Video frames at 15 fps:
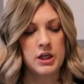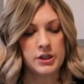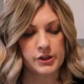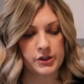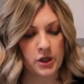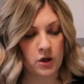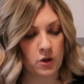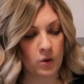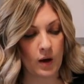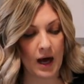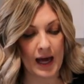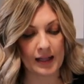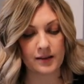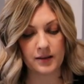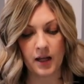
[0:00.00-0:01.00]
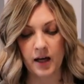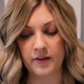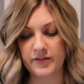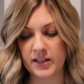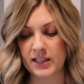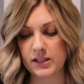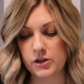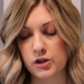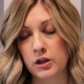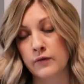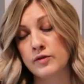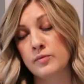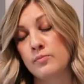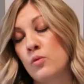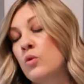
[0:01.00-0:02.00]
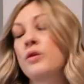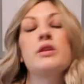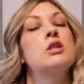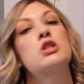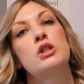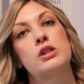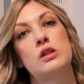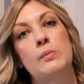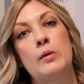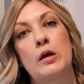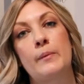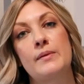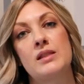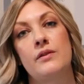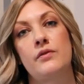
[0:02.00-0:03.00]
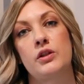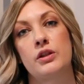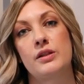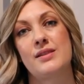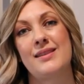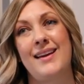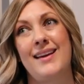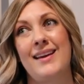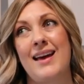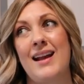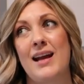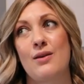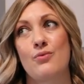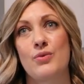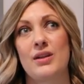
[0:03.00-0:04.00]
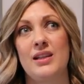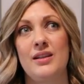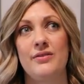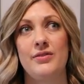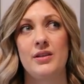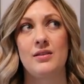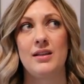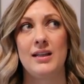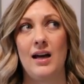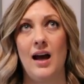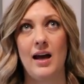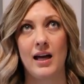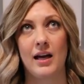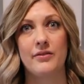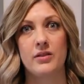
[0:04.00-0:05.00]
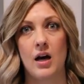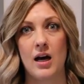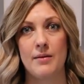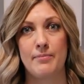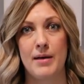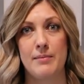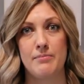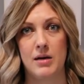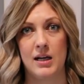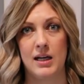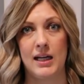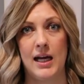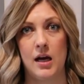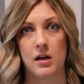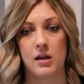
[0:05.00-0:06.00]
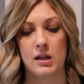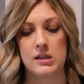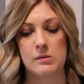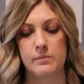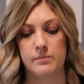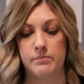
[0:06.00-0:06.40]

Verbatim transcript: So I love that it serves more than just the purpose of nursing, and I really feel like I have gotten my money out of this